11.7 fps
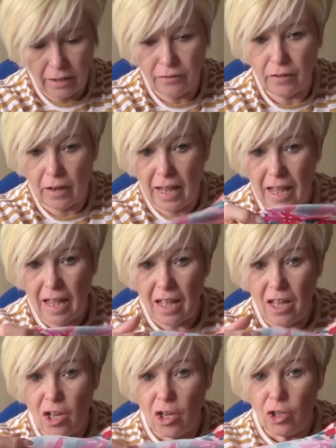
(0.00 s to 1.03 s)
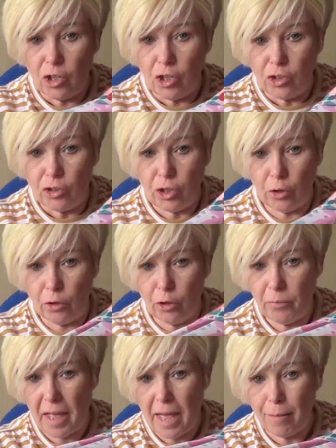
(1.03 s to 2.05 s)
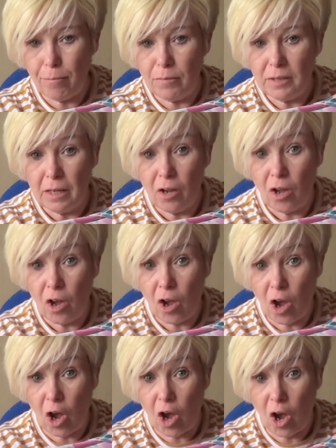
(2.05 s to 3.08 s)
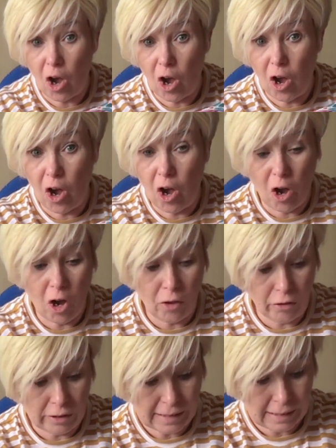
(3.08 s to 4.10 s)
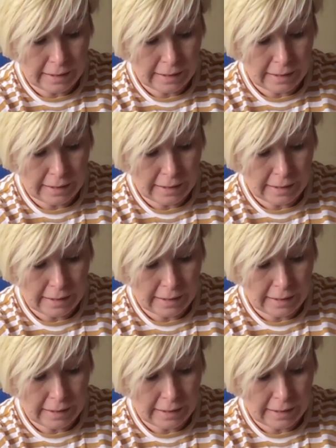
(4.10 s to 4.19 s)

I've sewn up the hems on the